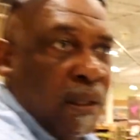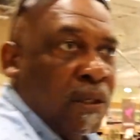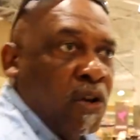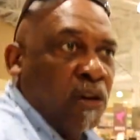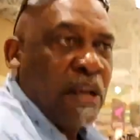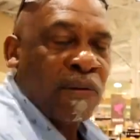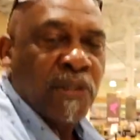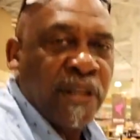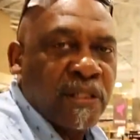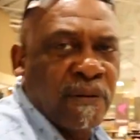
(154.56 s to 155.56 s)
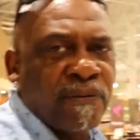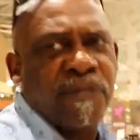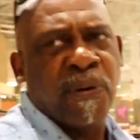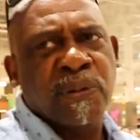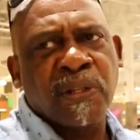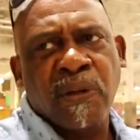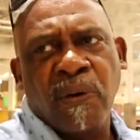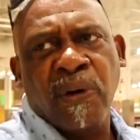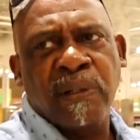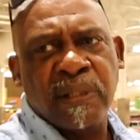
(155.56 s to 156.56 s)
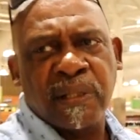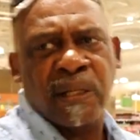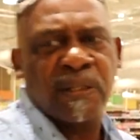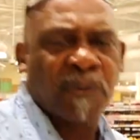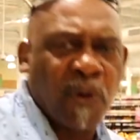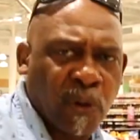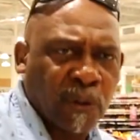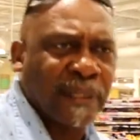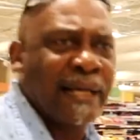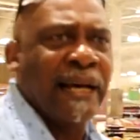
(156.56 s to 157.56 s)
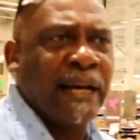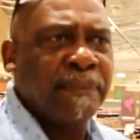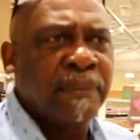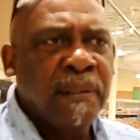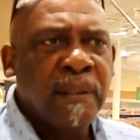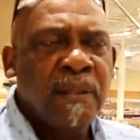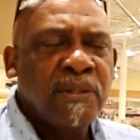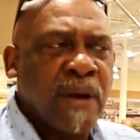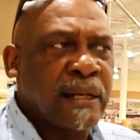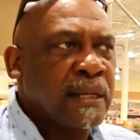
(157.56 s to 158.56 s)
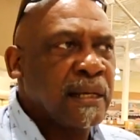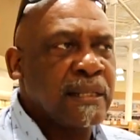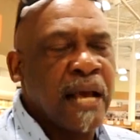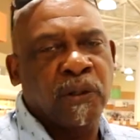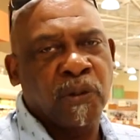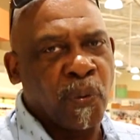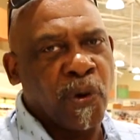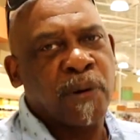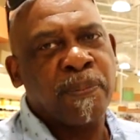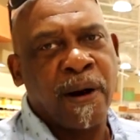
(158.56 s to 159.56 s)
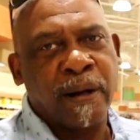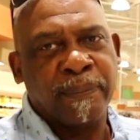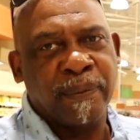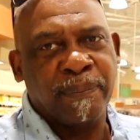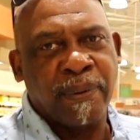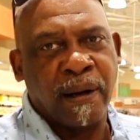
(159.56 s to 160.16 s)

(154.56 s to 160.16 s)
Corn, I was going to get some frozen corn instead of some corn on the cob. Trying to cut down on the work part of it.